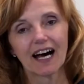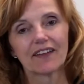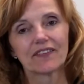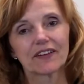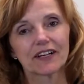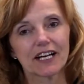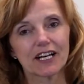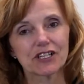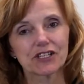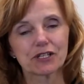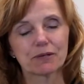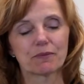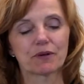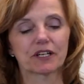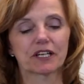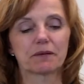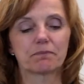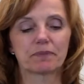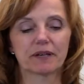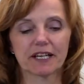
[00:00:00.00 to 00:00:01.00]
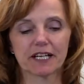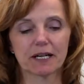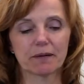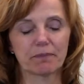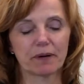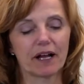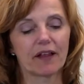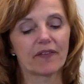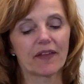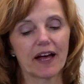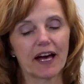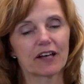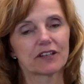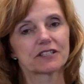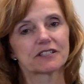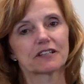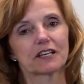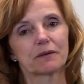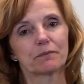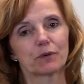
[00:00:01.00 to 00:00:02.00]
The customer can pick up on
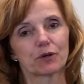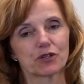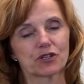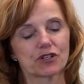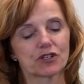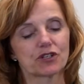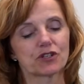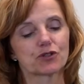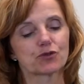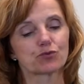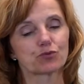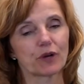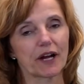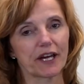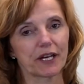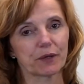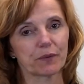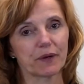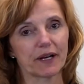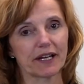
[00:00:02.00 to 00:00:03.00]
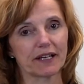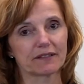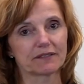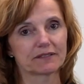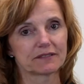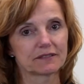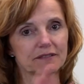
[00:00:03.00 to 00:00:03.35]
those emotions right away.